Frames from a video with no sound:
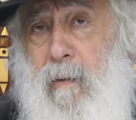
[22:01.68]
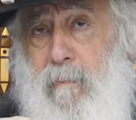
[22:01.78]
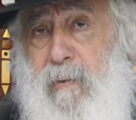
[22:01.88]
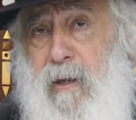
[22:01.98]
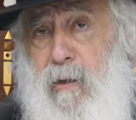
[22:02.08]

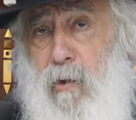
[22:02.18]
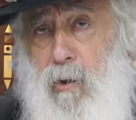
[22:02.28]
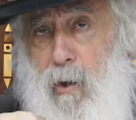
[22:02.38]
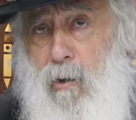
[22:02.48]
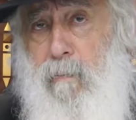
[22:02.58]
Be your
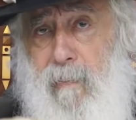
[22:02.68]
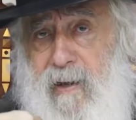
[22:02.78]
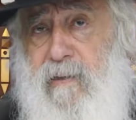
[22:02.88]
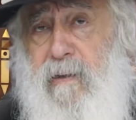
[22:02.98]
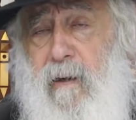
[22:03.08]
own
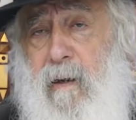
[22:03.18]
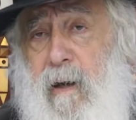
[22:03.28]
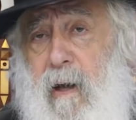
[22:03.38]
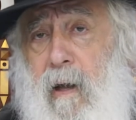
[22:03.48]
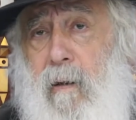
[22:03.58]
master.
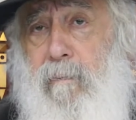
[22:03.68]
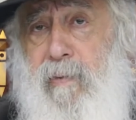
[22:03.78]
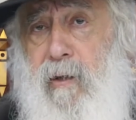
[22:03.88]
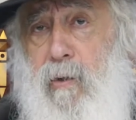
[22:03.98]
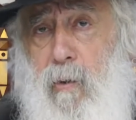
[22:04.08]

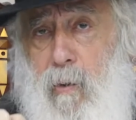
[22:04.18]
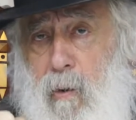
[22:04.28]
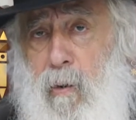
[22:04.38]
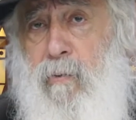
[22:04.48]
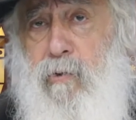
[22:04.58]
Be your
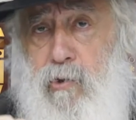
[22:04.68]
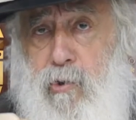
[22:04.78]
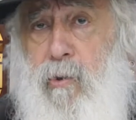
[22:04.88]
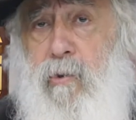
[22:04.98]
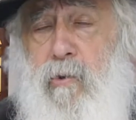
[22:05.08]
own
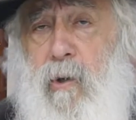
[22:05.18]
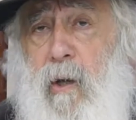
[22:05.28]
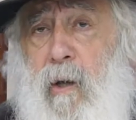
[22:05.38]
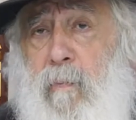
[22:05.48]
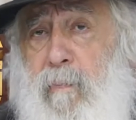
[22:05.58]
judge.
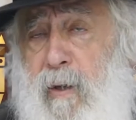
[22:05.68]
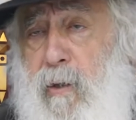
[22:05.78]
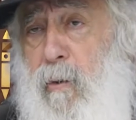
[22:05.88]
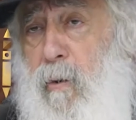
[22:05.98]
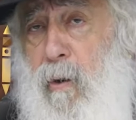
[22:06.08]
Be
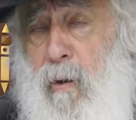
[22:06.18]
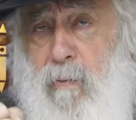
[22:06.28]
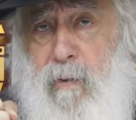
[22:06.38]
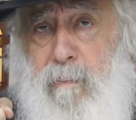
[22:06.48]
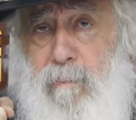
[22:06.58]
your
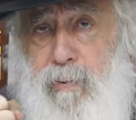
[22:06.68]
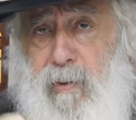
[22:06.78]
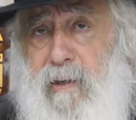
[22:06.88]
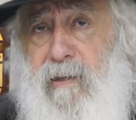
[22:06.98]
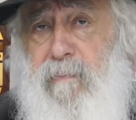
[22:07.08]
own
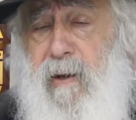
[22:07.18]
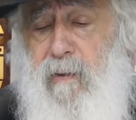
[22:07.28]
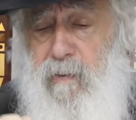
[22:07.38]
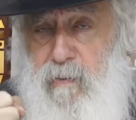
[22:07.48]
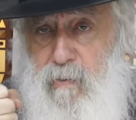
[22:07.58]

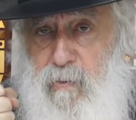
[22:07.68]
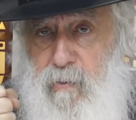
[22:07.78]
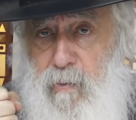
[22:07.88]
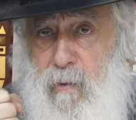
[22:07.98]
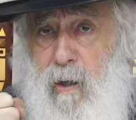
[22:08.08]
policeman
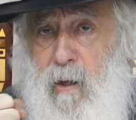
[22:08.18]
to